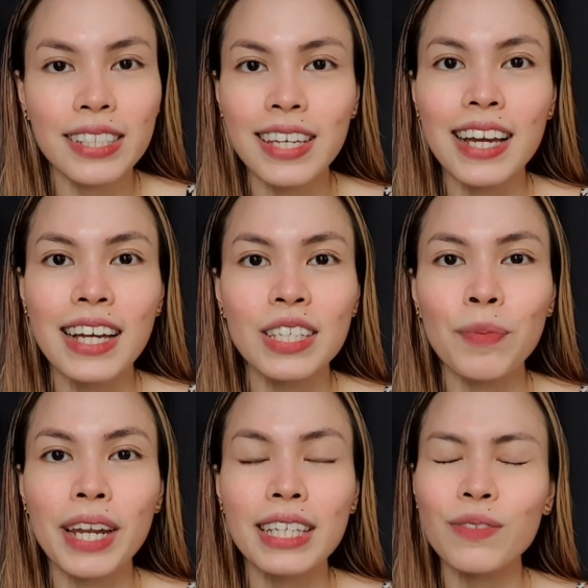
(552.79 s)
see you guys on
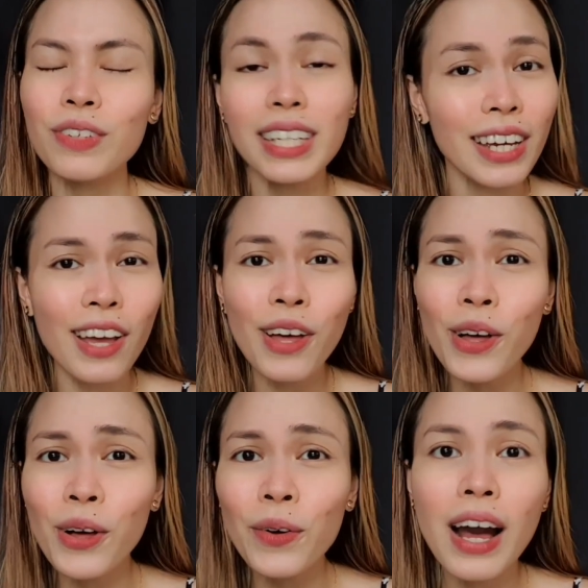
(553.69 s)
my next
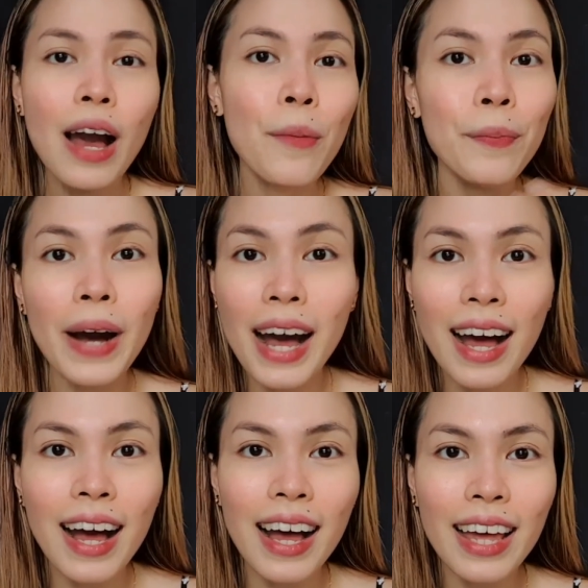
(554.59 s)
video.
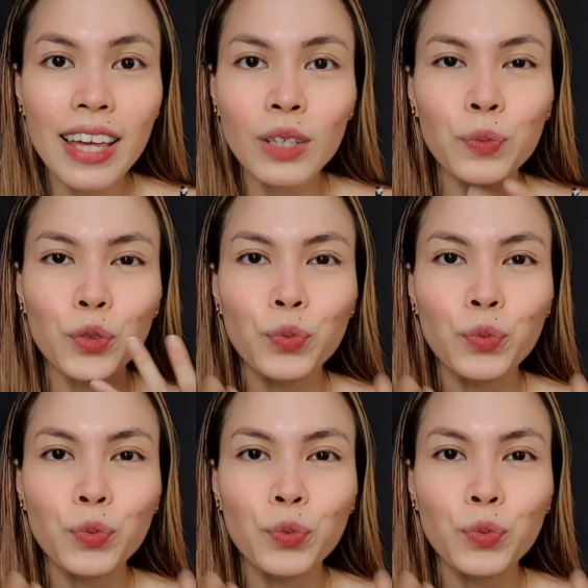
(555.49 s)
Bye!